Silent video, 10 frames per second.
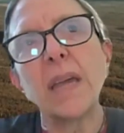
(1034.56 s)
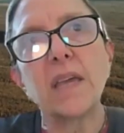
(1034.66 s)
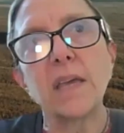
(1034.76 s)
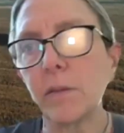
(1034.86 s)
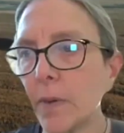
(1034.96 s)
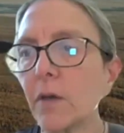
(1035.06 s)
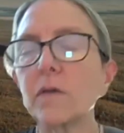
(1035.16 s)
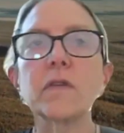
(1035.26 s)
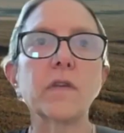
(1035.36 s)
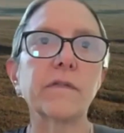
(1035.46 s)
making the
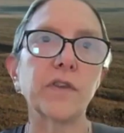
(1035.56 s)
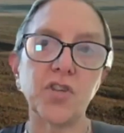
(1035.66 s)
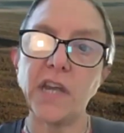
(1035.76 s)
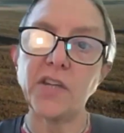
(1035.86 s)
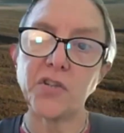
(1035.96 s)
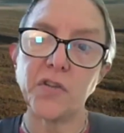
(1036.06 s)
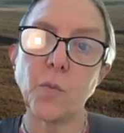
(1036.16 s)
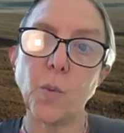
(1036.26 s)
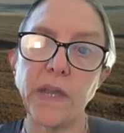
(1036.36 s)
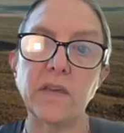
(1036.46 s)
most of the change
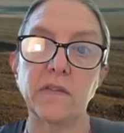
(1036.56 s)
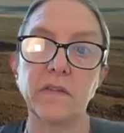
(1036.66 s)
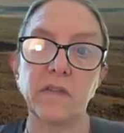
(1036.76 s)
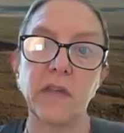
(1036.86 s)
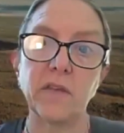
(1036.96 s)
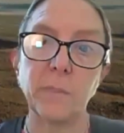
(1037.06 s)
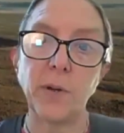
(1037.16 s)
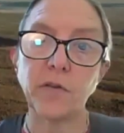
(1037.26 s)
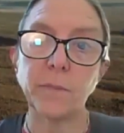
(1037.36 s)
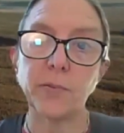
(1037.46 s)
that we can see is
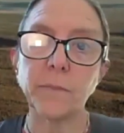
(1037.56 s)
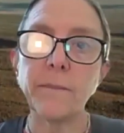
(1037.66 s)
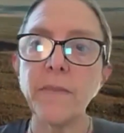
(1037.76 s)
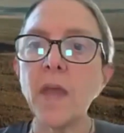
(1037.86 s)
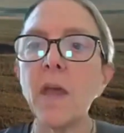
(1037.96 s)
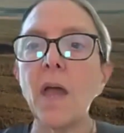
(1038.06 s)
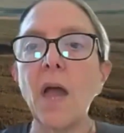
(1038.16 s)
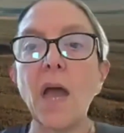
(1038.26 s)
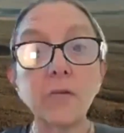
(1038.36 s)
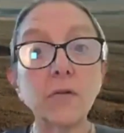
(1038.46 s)
possible.
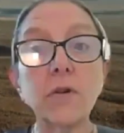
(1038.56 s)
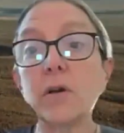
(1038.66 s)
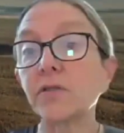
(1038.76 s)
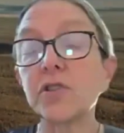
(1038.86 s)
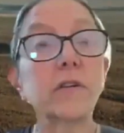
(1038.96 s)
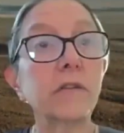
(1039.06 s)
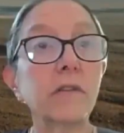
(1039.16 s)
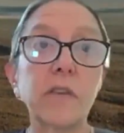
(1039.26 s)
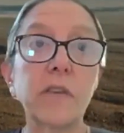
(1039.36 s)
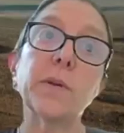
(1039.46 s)
Agriculture can
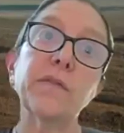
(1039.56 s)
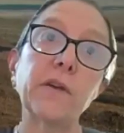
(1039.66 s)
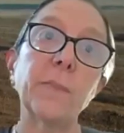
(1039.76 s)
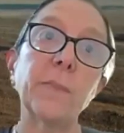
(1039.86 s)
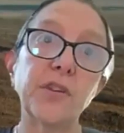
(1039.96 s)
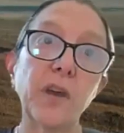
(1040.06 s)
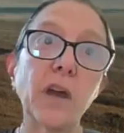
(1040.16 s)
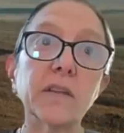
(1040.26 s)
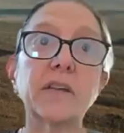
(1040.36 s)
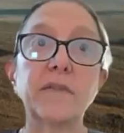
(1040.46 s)
still be very
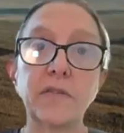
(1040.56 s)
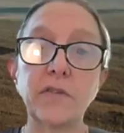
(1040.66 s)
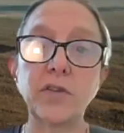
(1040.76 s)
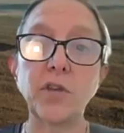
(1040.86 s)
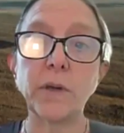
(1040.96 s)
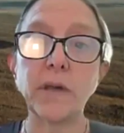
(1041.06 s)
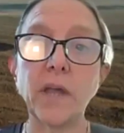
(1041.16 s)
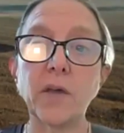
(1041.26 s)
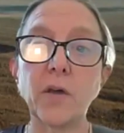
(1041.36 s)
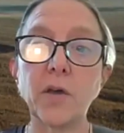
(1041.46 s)
productive in the new
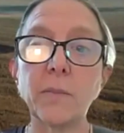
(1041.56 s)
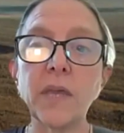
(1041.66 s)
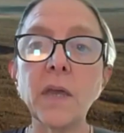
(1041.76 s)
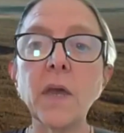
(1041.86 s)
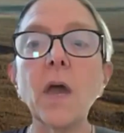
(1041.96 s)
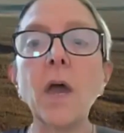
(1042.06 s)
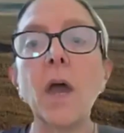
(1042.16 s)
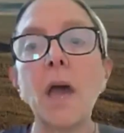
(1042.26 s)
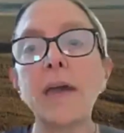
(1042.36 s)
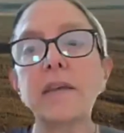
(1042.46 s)
economy,
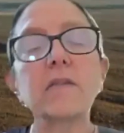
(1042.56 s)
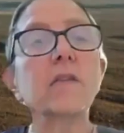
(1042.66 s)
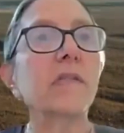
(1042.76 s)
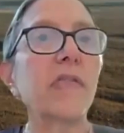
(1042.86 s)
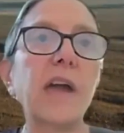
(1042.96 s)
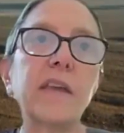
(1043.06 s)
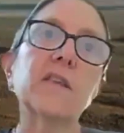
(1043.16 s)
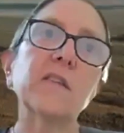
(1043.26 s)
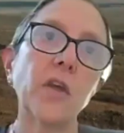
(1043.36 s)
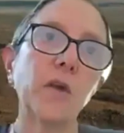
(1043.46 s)
and that
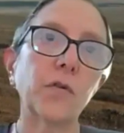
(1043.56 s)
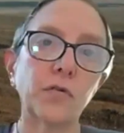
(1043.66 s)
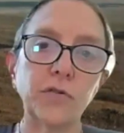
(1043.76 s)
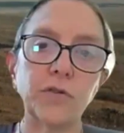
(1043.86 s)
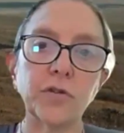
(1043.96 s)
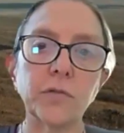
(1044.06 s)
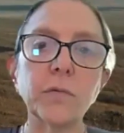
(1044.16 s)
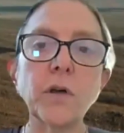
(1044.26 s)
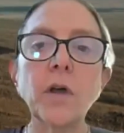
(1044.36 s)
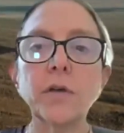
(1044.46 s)
is so
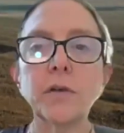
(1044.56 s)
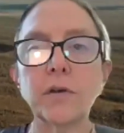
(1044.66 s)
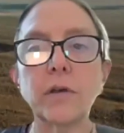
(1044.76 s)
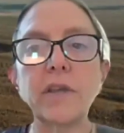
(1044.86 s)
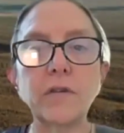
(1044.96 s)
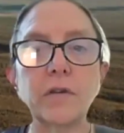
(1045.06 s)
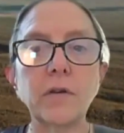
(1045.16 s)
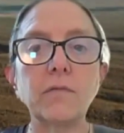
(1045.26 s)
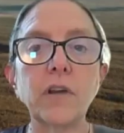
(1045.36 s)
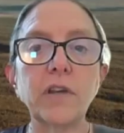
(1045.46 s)
crucial, not only
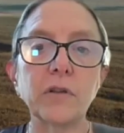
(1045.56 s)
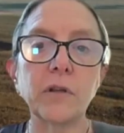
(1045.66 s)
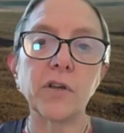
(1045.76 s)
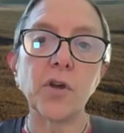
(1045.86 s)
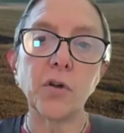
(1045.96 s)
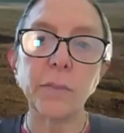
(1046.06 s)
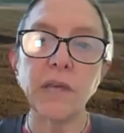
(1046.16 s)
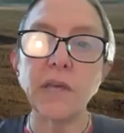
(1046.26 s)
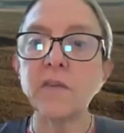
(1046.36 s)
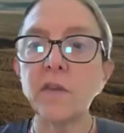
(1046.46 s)
to regional
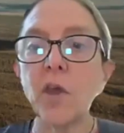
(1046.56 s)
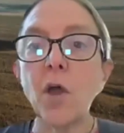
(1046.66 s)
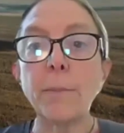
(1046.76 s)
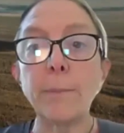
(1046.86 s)
economies,